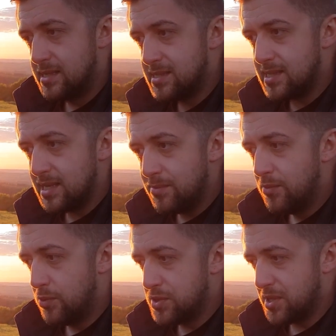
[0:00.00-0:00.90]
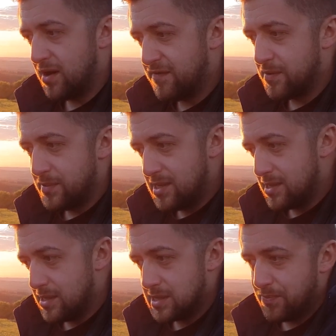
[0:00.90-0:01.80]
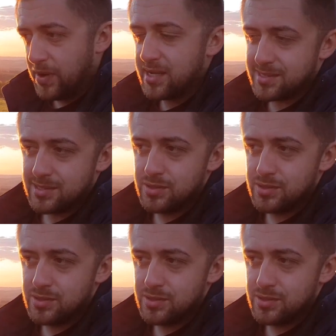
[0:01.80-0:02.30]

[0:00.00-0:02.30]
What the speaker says: a team would offer me a spot